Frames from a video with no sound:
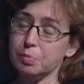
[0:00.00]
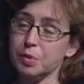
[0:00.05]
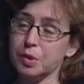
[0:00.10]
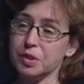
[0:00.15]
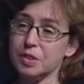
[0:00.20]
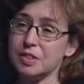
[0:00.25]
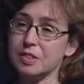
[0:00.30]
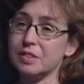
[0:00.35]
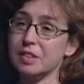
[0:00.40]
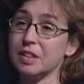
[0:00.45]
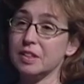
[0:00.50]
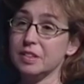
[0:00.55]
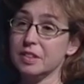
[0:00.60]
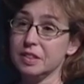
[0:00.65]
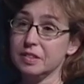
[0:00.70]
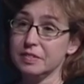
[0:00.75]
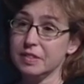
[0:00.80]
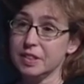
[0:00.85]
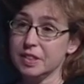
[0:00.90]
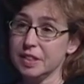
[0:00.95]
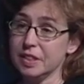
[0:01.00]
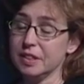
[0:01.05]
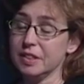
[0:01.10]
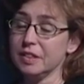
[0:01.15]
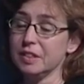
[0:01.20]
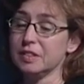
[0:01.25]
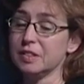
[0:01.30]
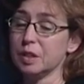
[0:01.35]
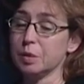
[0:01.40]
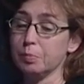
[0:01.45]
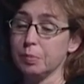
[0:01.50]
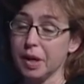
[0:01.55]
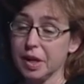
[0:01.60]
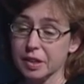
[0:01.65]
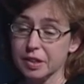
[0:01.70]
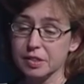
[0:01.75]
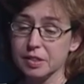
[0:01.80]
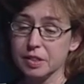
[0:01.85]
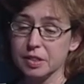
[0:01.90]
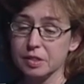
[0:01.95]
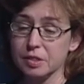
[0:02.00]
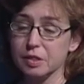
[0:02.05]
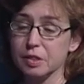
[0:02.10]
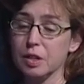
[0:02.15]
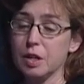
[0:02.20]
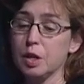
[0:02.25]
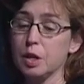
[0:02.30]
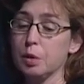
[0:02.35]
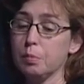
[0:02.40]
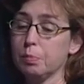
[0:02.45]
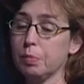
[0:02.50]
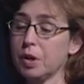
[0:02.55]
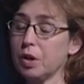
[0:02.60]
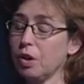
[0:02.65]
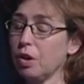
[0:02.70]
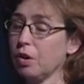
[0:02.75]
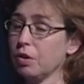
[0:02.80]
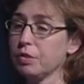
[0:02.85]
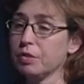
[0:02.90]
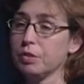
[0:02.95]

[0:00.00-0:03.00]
books and DVDs and magazines, but all